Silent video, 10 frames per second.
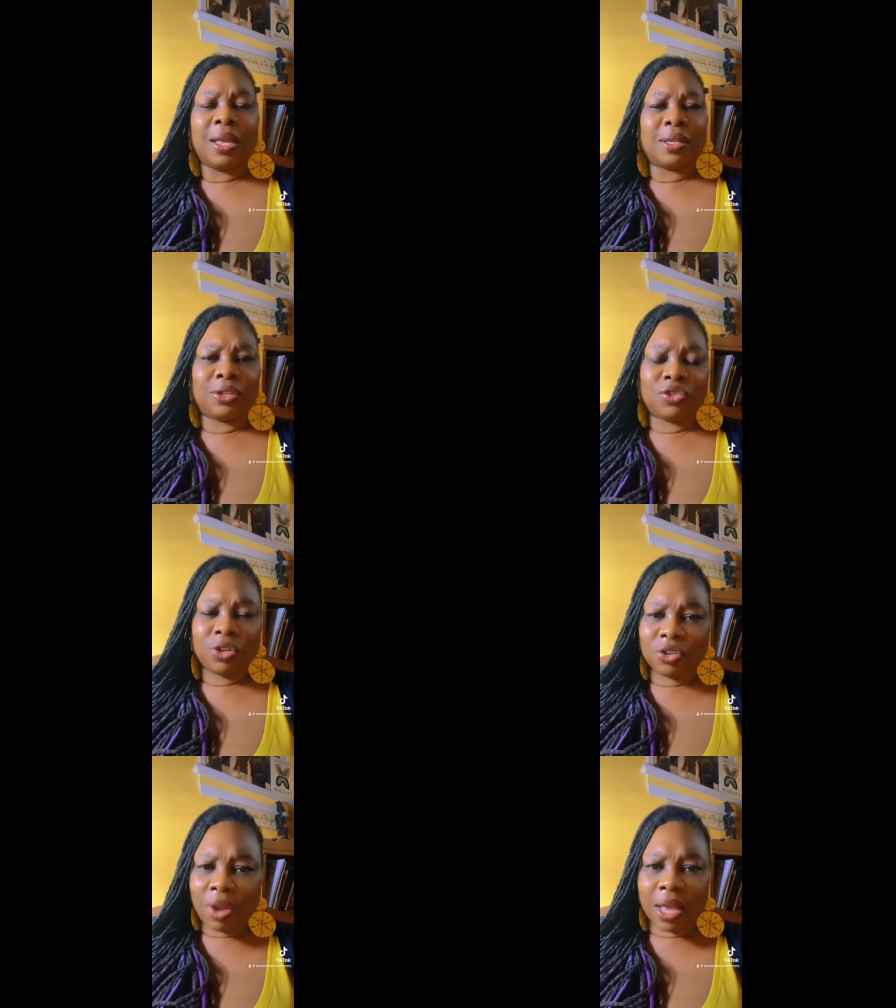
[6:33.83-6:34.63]
She, she
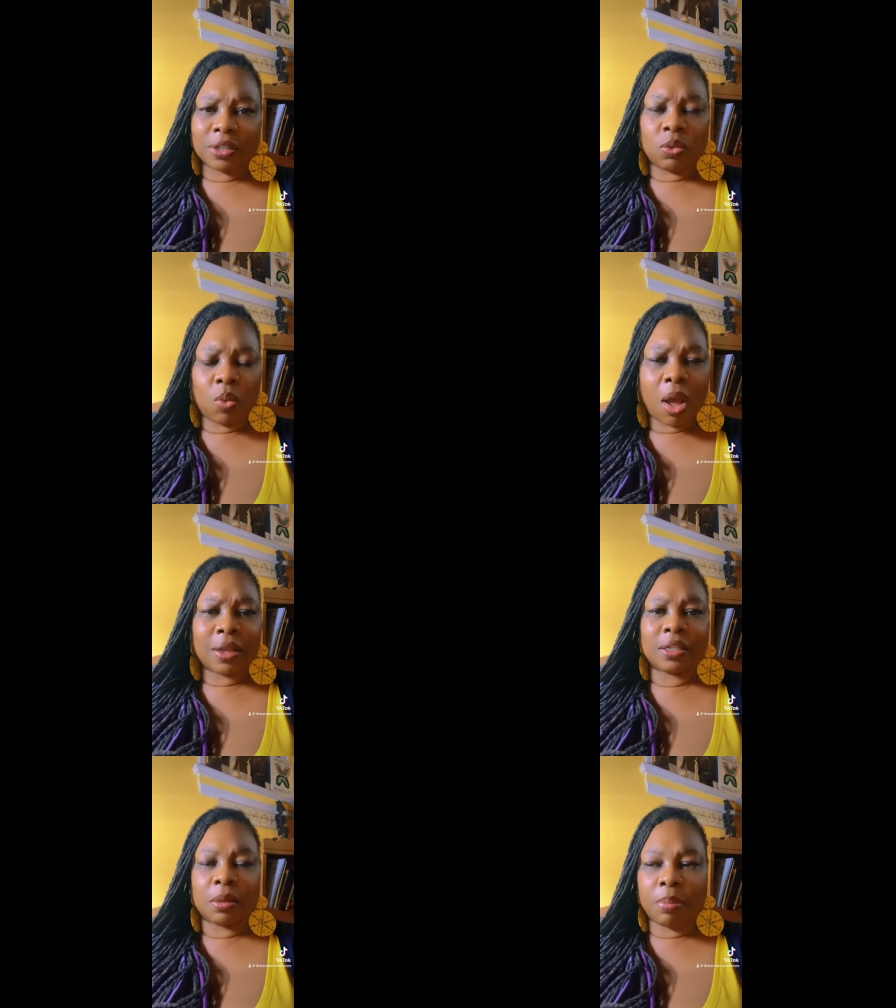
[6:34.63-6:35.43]
tries to walk.
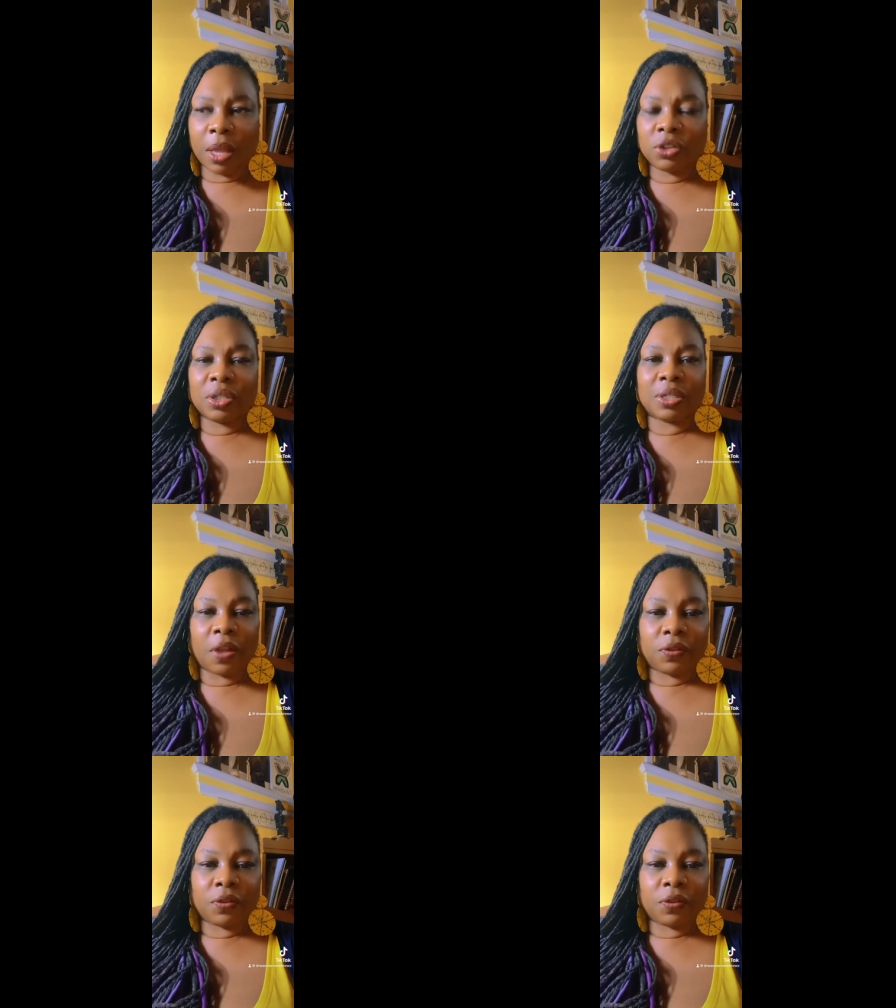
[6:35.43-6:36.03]
It's a bunch of stuff